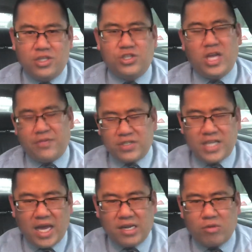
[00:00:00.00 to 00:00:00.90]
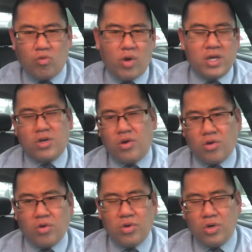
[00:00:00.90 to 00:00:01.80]
Jake Virtanen, 1
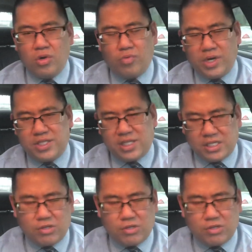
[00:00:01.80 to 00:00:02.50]
goal, 1 assist.